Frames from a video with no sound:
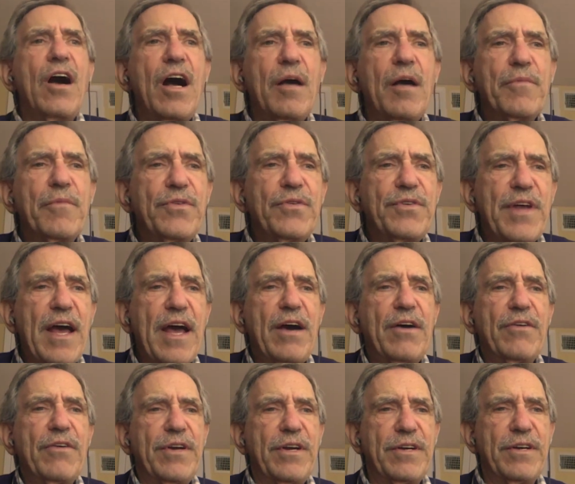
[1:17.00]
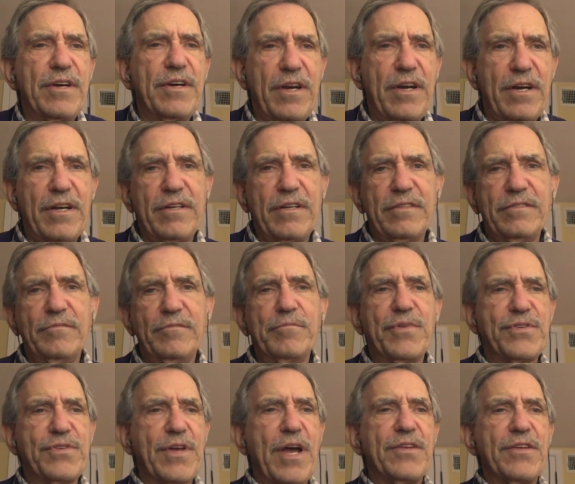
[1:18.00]
calm you down, and
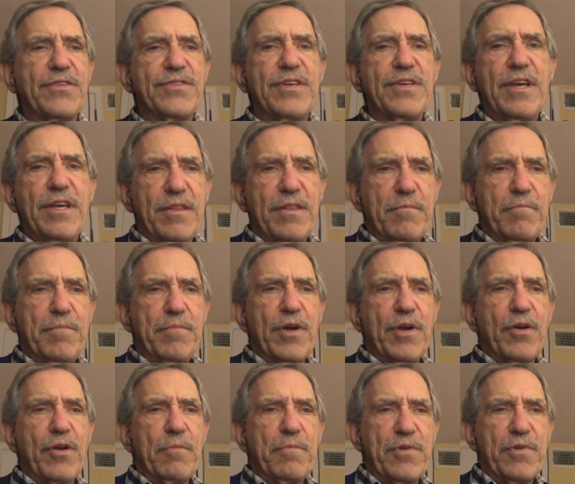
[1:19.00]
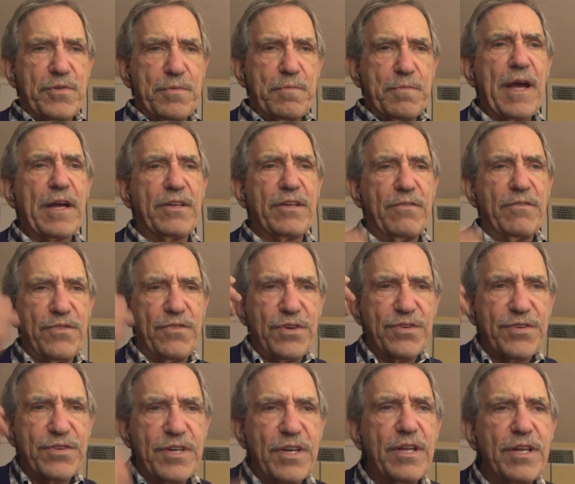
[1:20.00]
besides seeing the bigger perspective
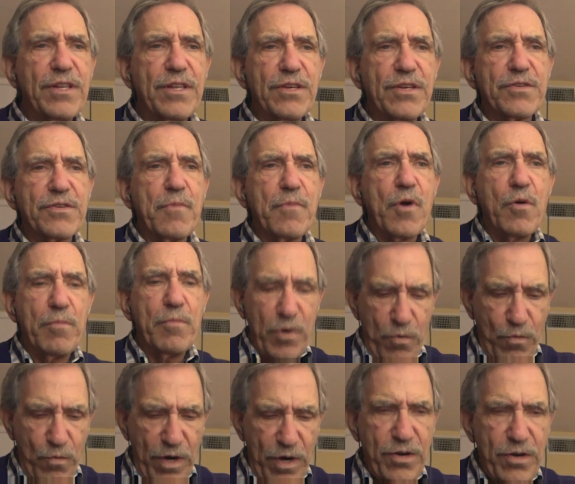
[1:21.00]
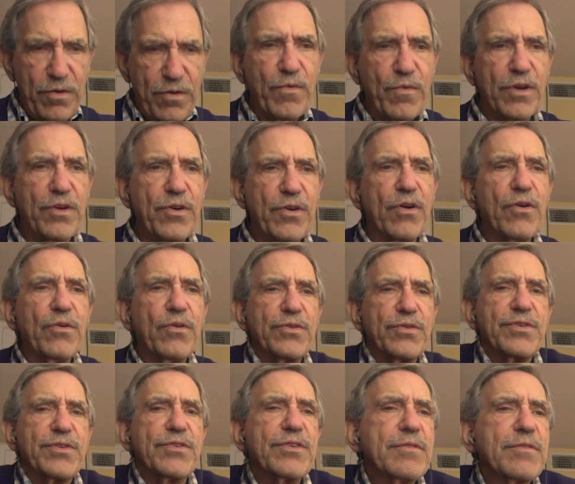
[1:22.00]
just in this moment when your
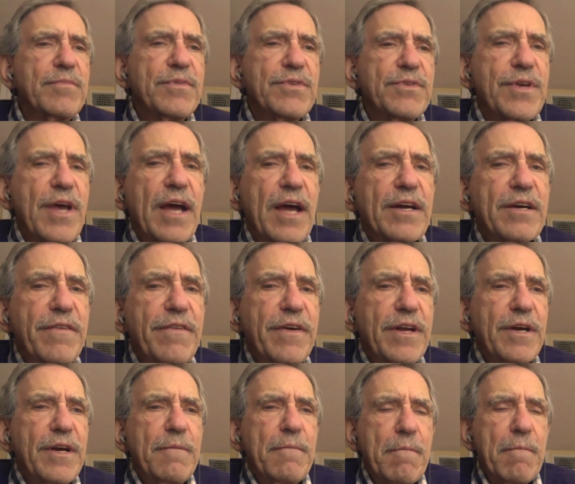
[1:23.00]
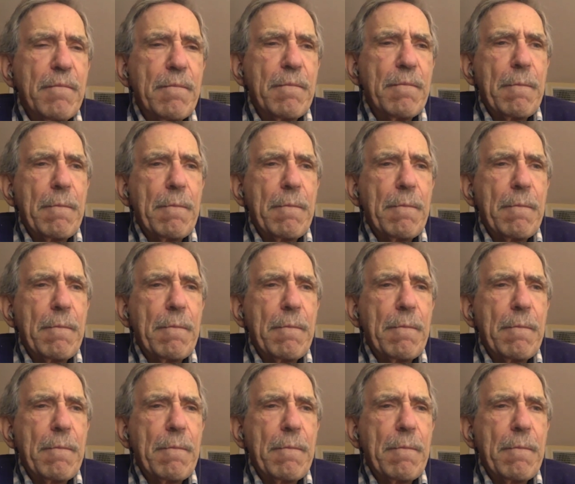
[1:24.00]
whole system is activated?